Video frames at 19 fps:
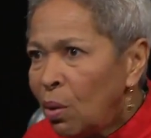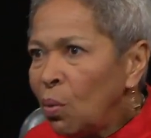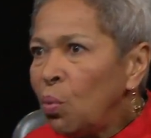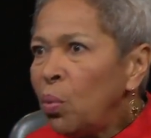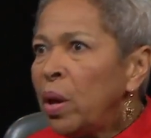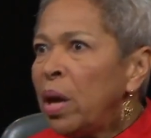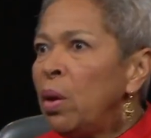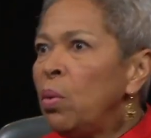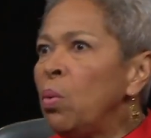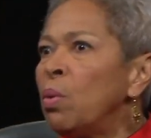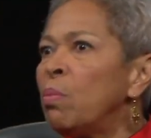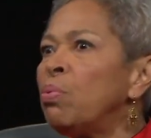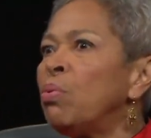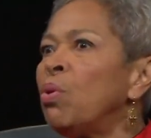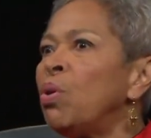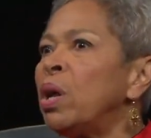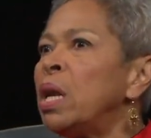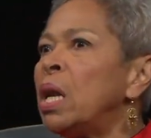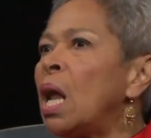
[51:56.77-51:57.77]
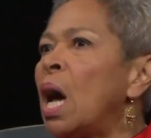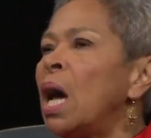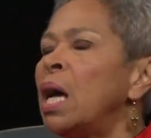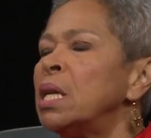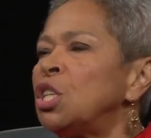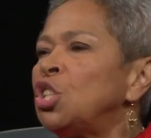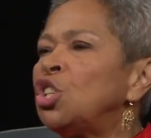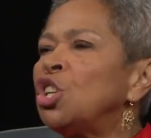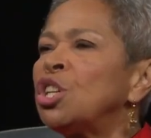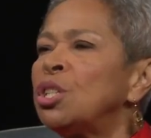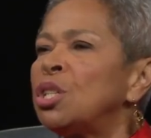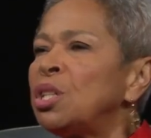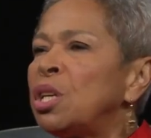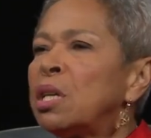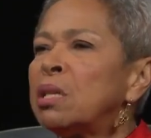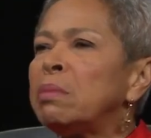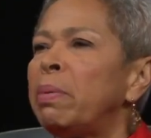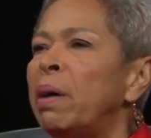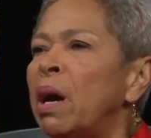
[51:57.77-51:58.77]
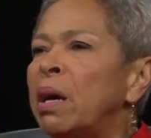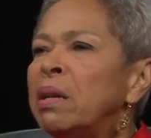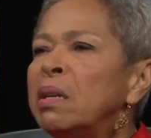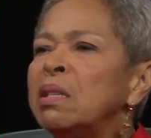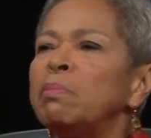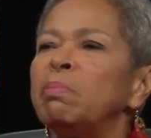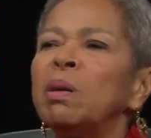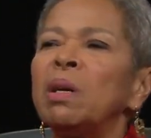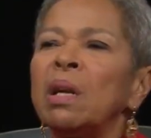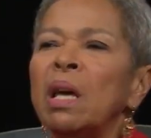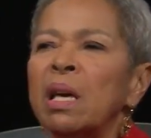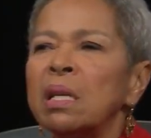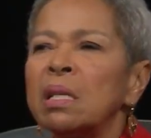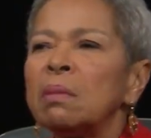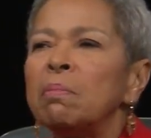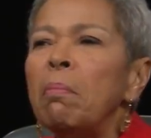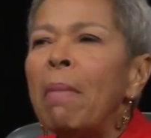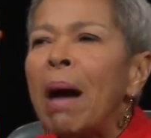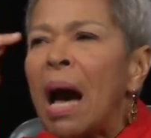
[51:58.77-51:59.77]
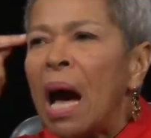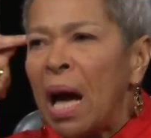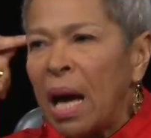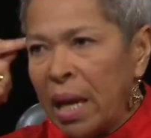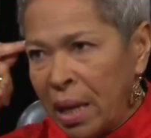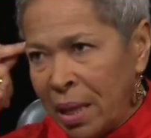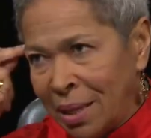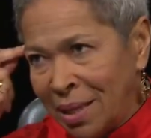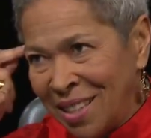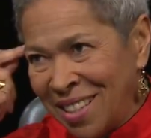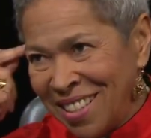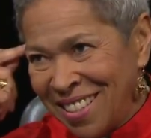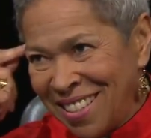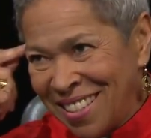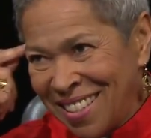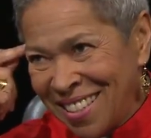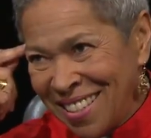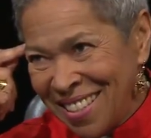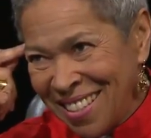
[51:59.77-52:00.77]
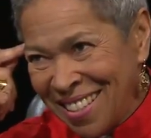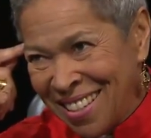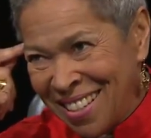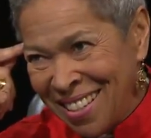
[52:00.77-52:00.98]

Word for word: We were brought not just as bodies, but as minds.